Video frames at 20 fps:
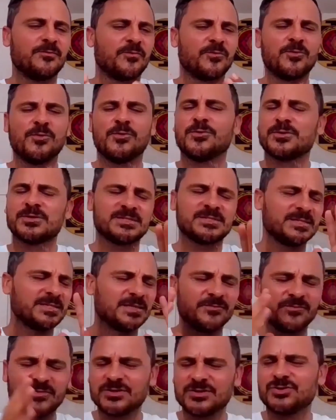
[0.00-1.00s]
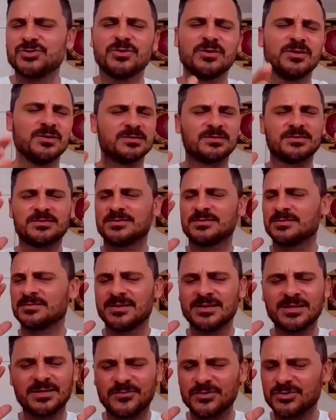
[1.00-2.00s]
Of course,
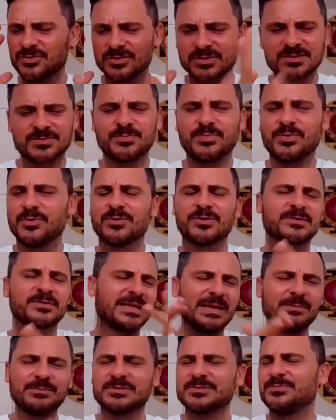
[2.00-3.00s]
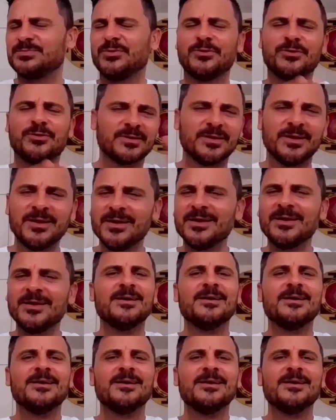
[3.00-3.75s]
individuals, individual sport, team sport,